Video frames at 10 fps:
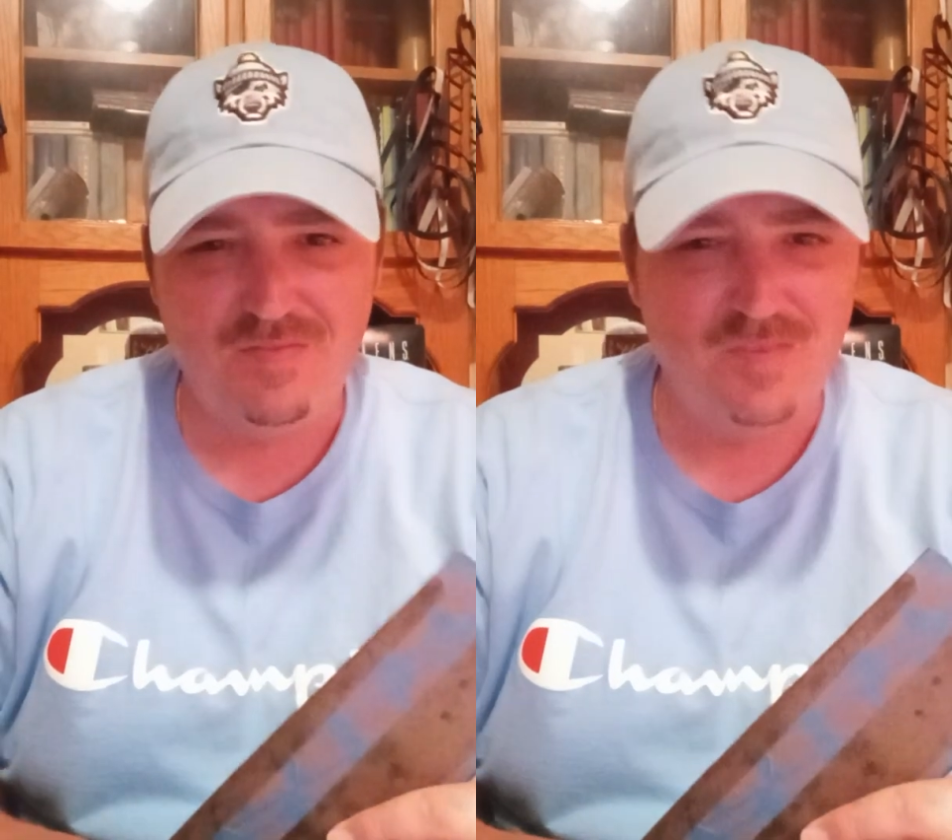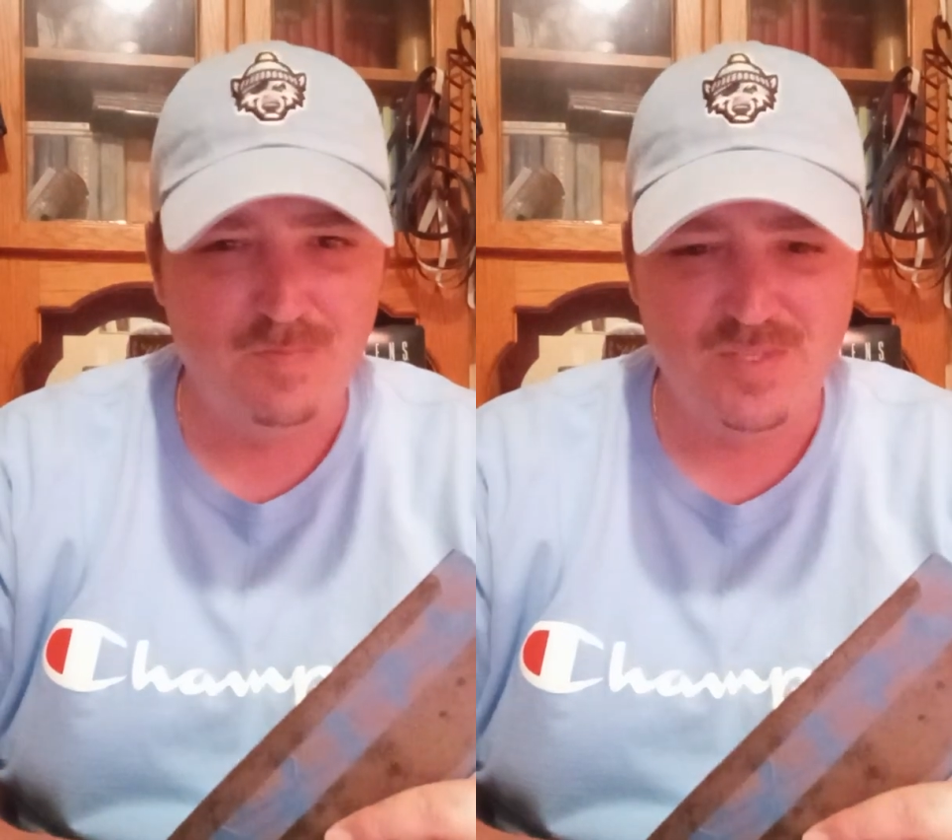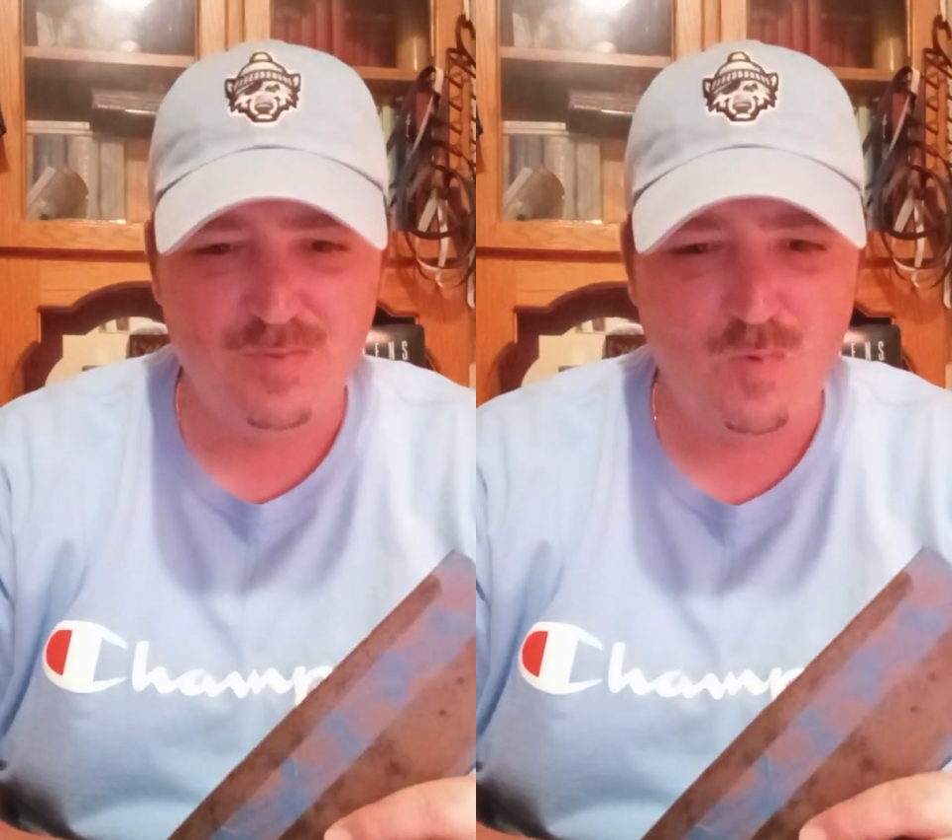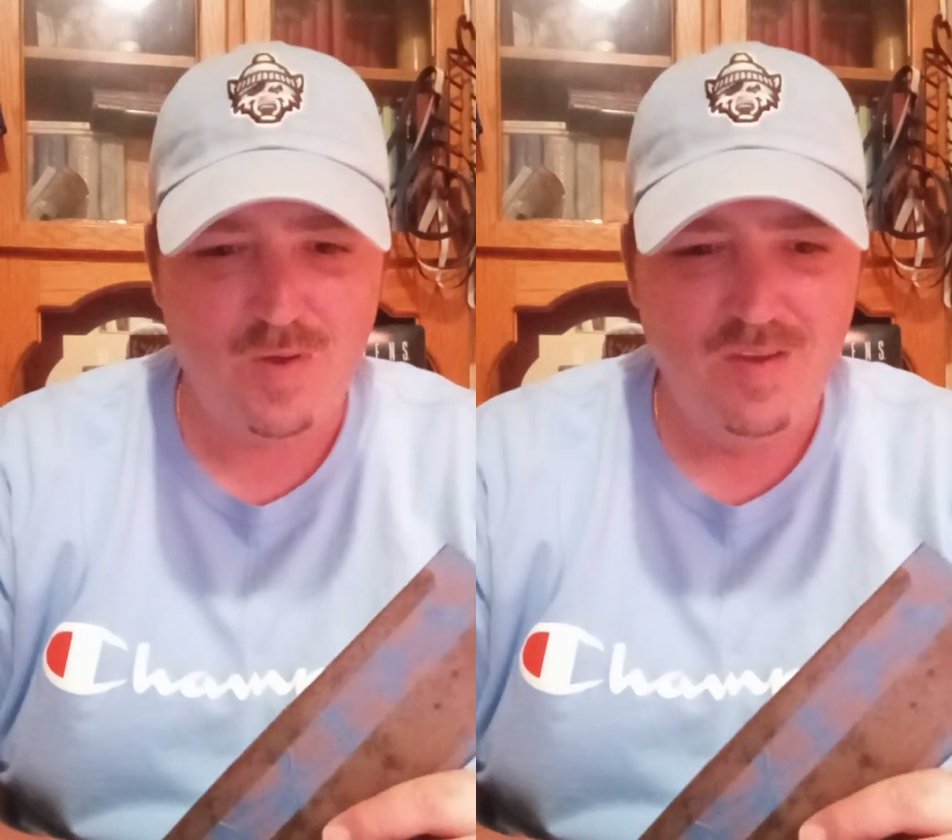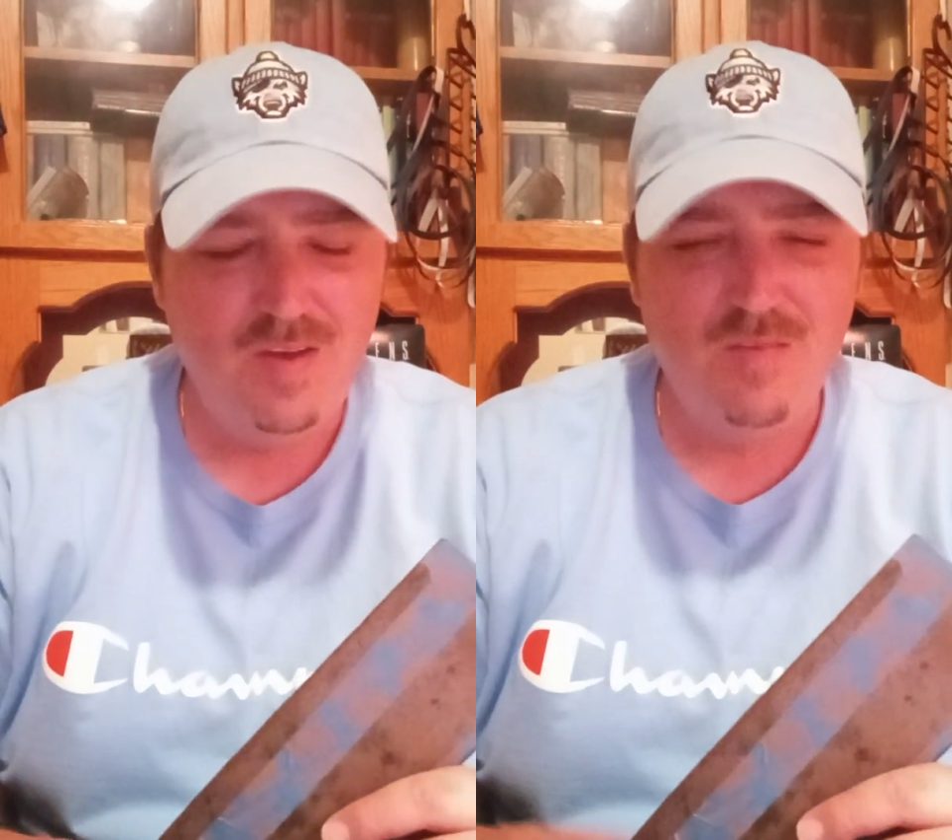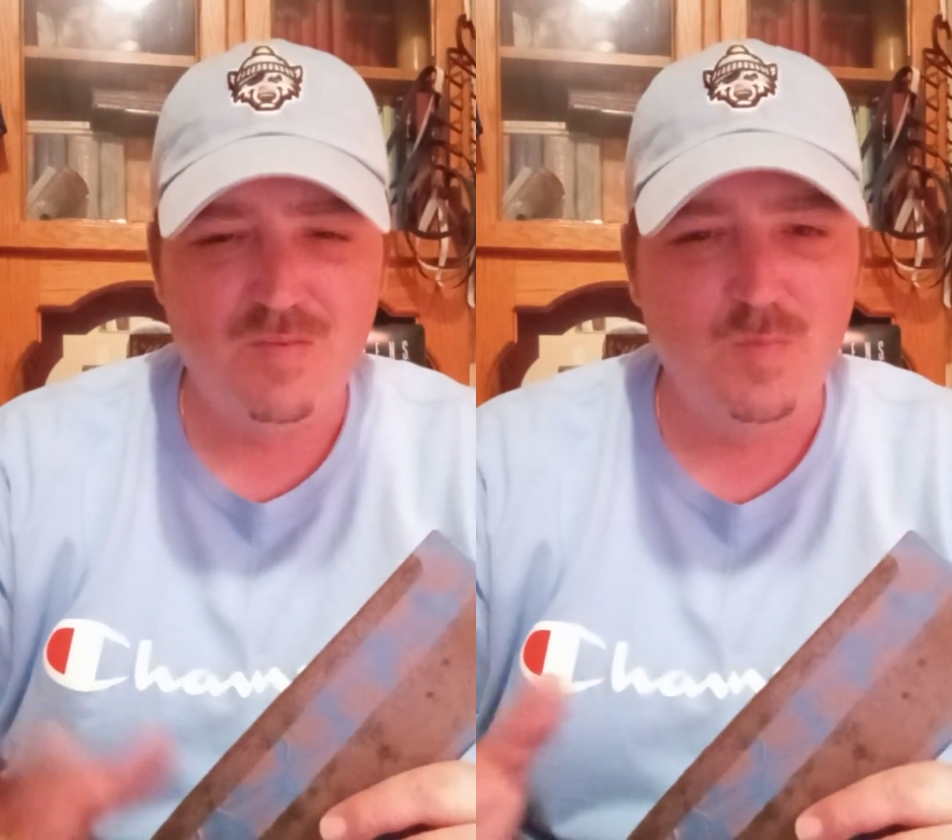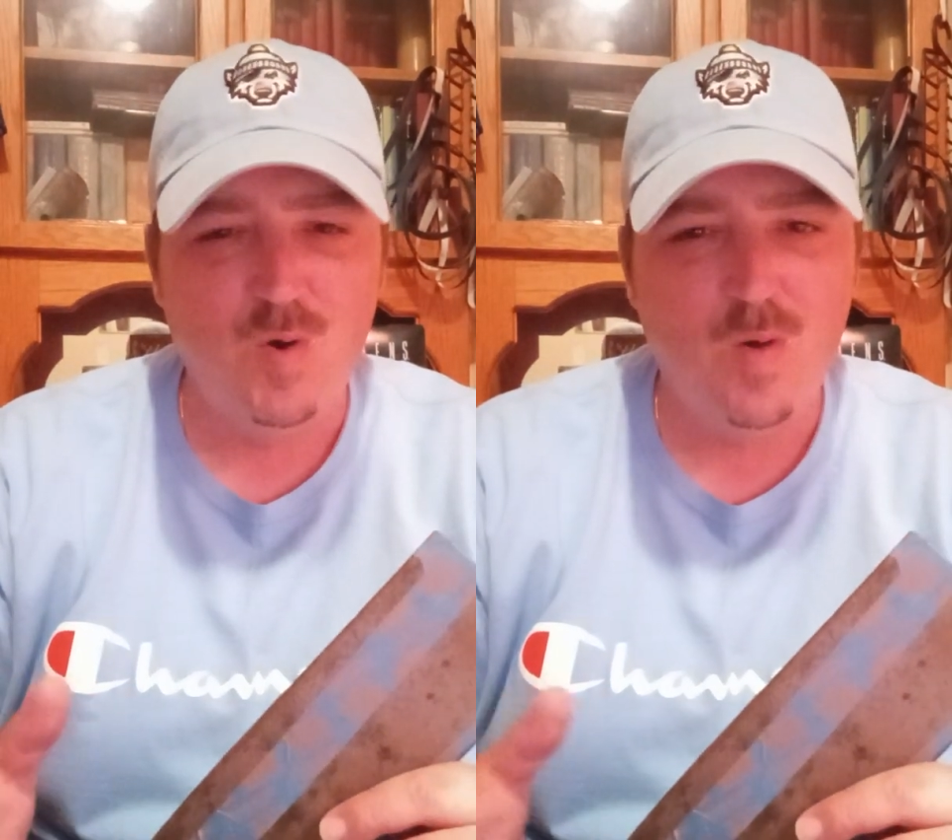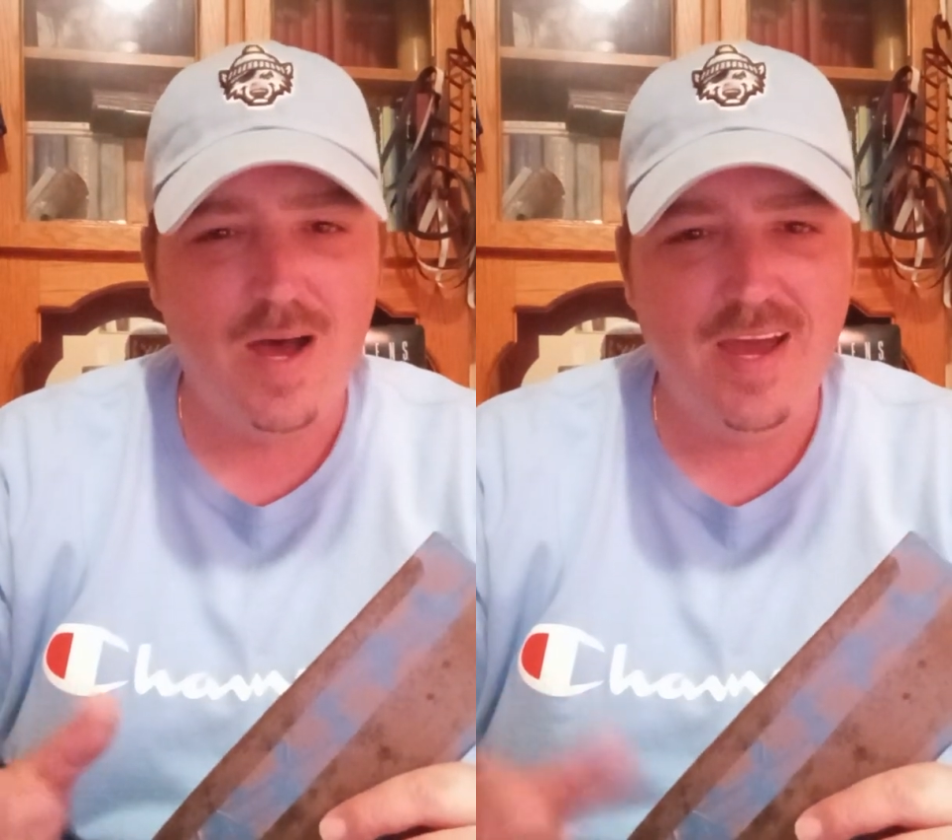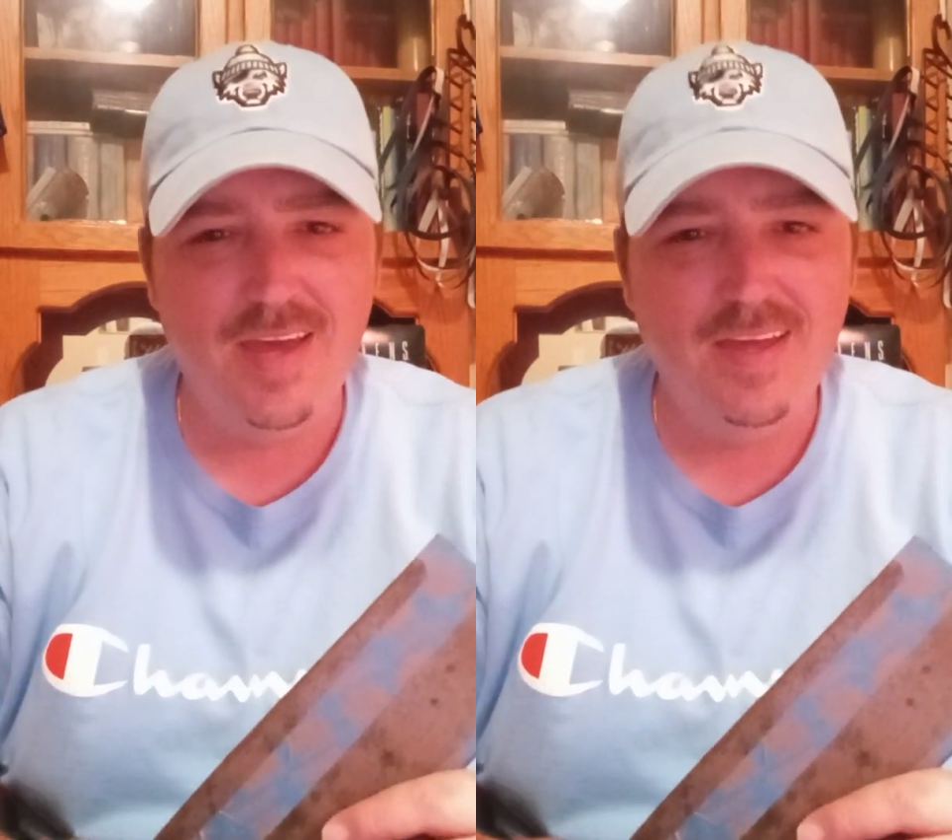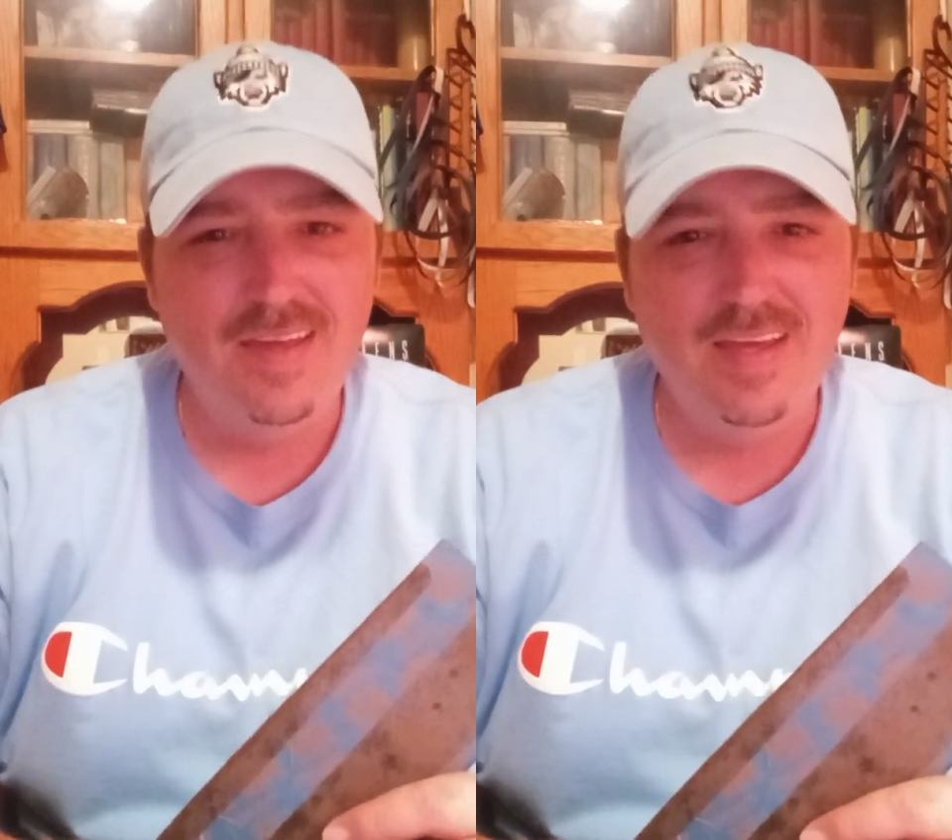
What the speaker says: from Hawaii.